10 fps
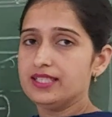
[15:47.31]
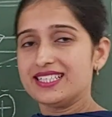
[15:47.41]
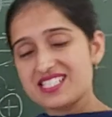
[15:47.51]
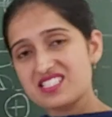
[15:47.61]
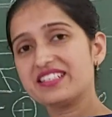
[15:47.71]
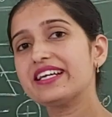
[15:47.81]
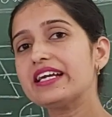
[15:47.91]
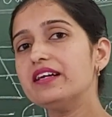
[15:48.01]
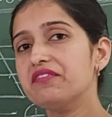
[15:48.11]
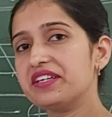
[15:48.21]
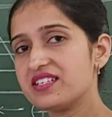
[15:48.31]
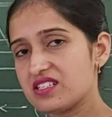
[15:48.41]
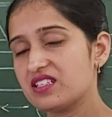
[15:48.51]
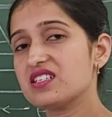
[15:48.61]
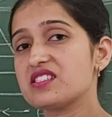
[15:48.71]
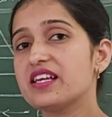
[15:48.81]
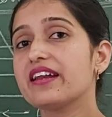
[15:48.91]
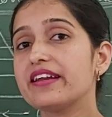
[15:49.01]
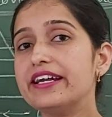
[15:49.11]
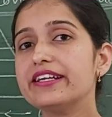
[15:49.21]
Yesterday we discussed the
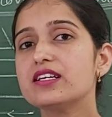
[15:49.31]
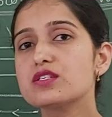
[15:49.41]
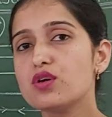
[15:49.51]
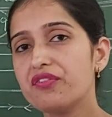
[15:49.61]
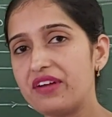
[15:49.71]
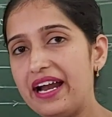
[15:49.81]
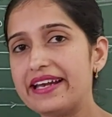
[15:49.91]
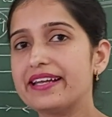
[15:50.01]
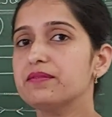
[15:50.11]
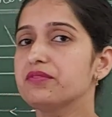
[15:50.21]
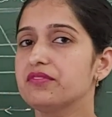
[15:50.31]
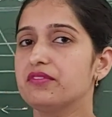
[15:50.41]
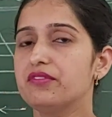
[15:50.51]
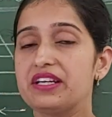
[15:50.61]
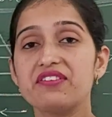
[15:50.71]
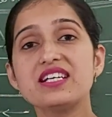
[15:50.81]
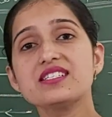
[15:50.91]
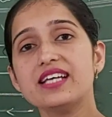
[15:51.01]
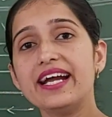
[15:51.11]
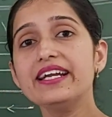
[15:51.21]
radius of atom. What
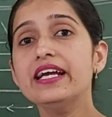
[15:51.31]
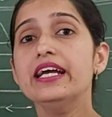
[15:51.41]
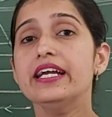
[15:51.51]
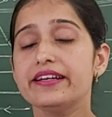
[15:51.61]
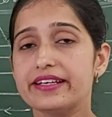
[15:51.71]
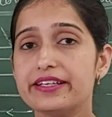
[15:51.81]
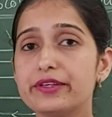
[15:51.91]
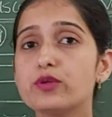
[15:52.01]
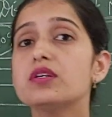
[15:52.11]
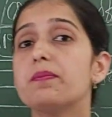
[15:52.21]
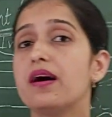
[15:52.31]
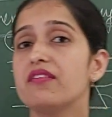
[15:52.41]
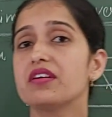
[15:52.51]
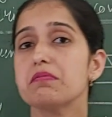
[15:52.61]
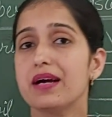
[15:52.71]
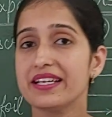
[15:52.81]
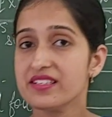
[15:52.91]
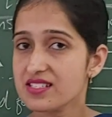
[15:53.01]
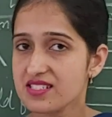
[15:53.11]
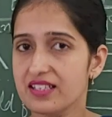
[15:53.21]
was that? 10 to the power
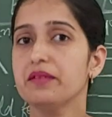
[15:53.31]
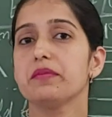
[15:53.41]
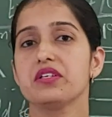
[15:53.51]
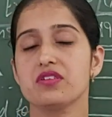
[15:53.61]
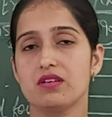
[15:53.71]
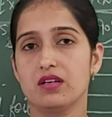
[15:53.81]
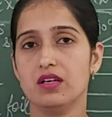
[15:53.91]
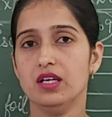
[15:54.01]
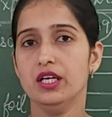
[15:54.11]
minus 10 meter.